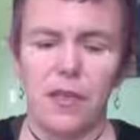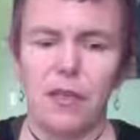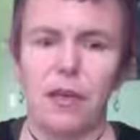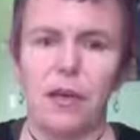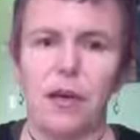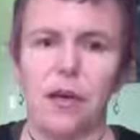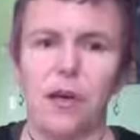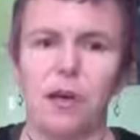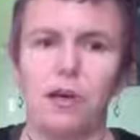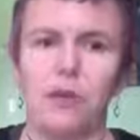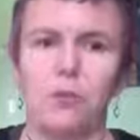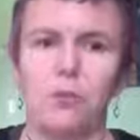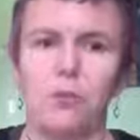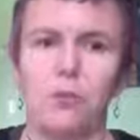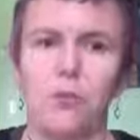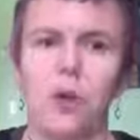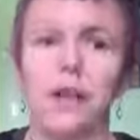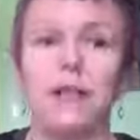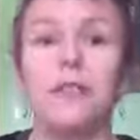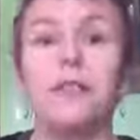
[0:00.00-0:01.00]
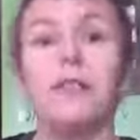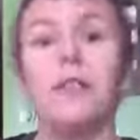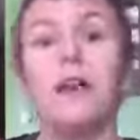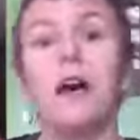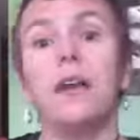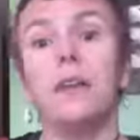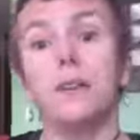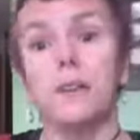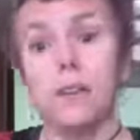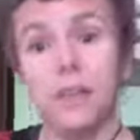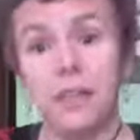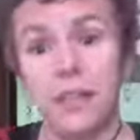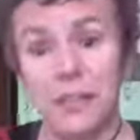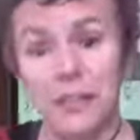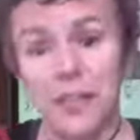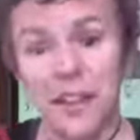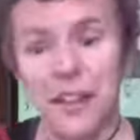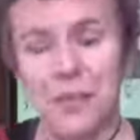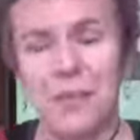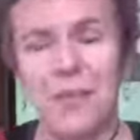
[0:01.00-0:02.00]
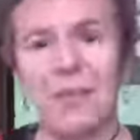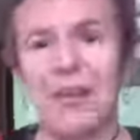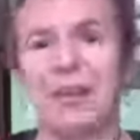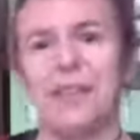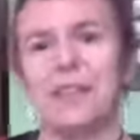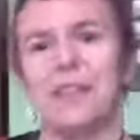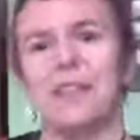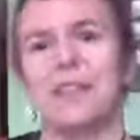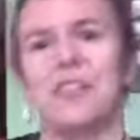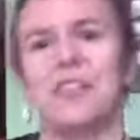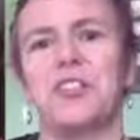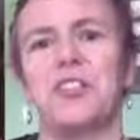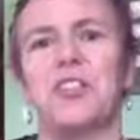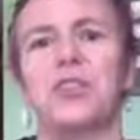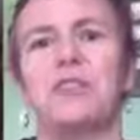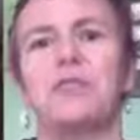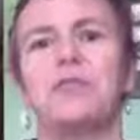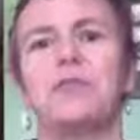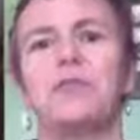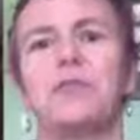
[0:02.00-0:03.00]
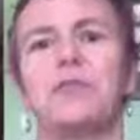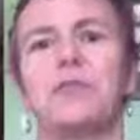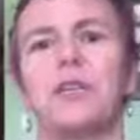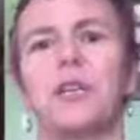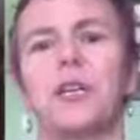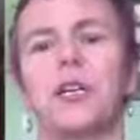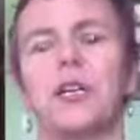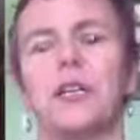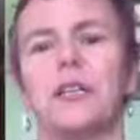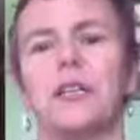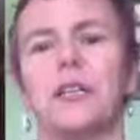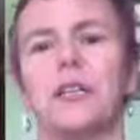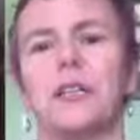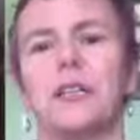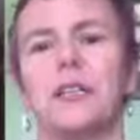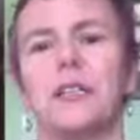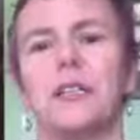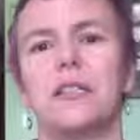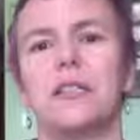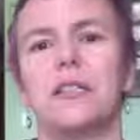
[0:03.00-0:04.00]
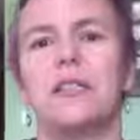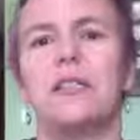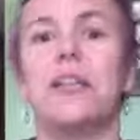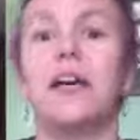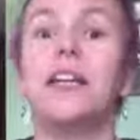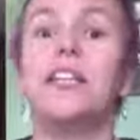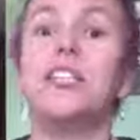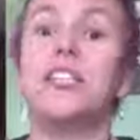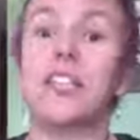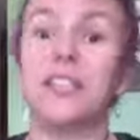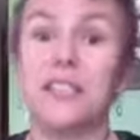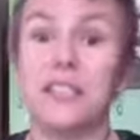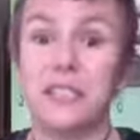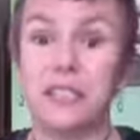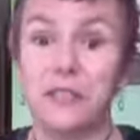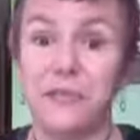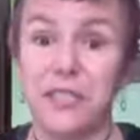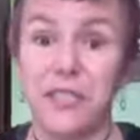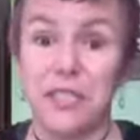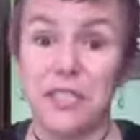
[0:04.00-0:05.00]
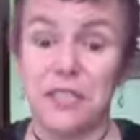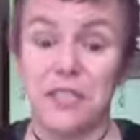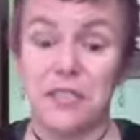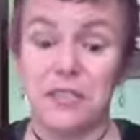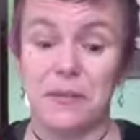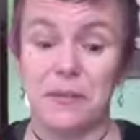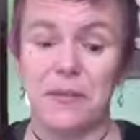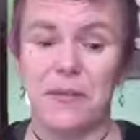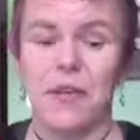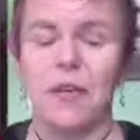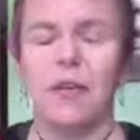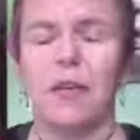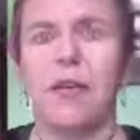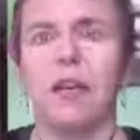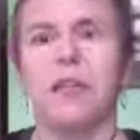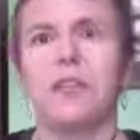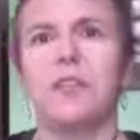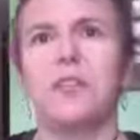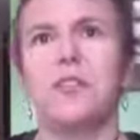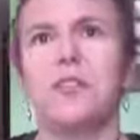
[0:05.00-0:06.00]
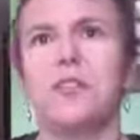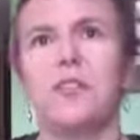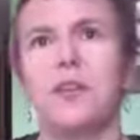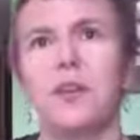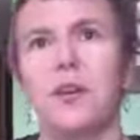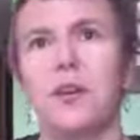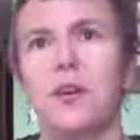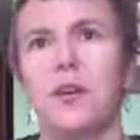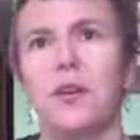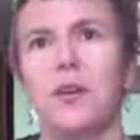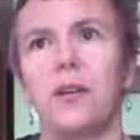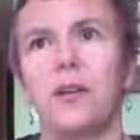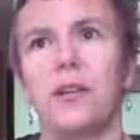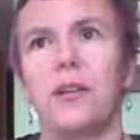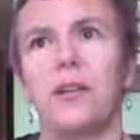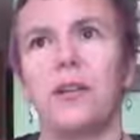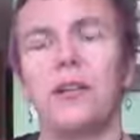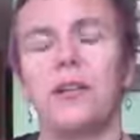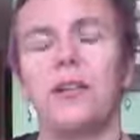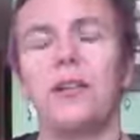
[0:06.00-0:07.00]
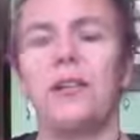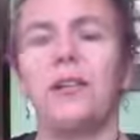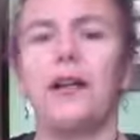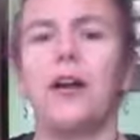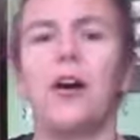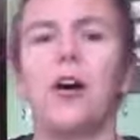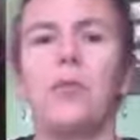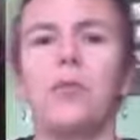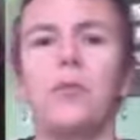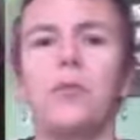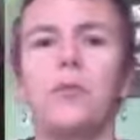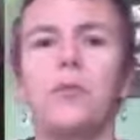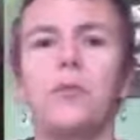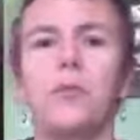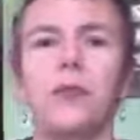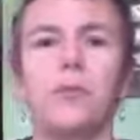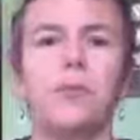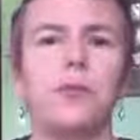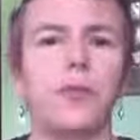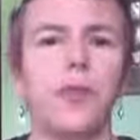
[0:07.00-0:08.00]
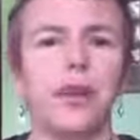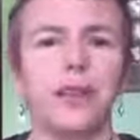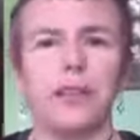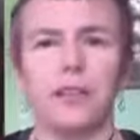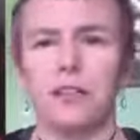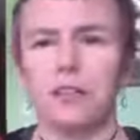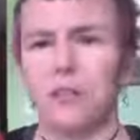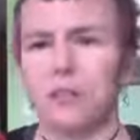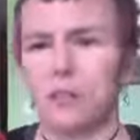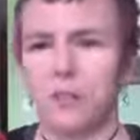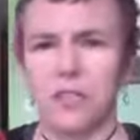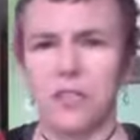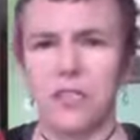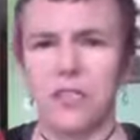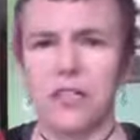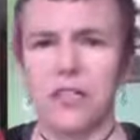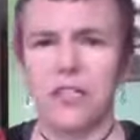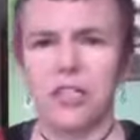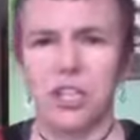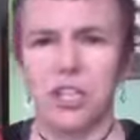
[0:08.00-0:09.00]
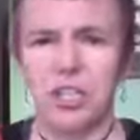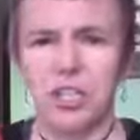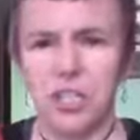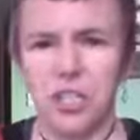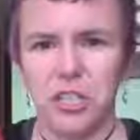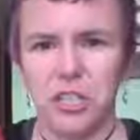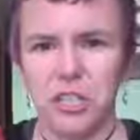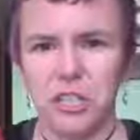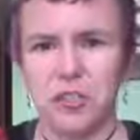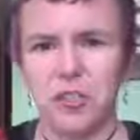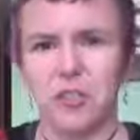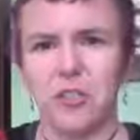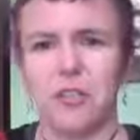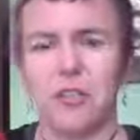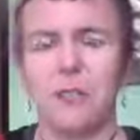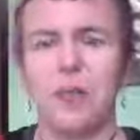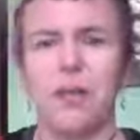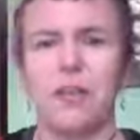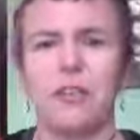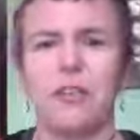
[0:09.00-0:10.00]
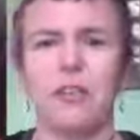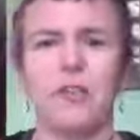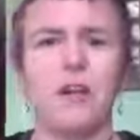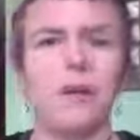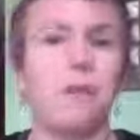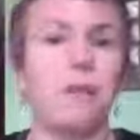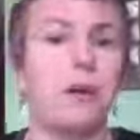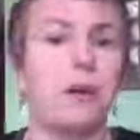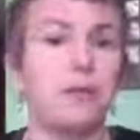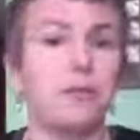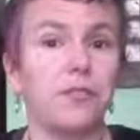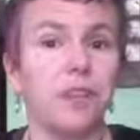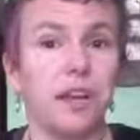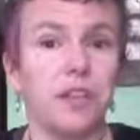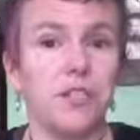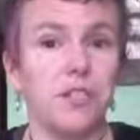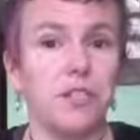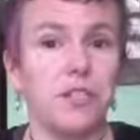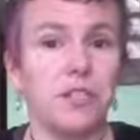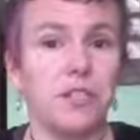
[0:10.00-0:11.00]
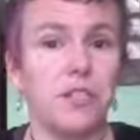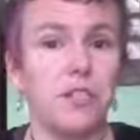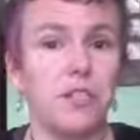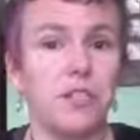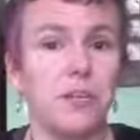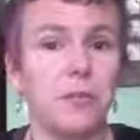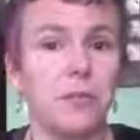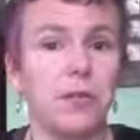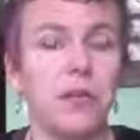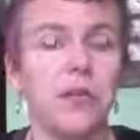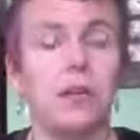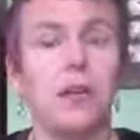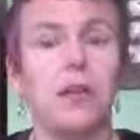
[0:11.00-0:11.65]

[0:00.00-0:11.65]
Uh, another thing Damiana is good for is the digestive system. And so it can help with people that get nervous digestion. And so, meaning you get butterflies in your stomach,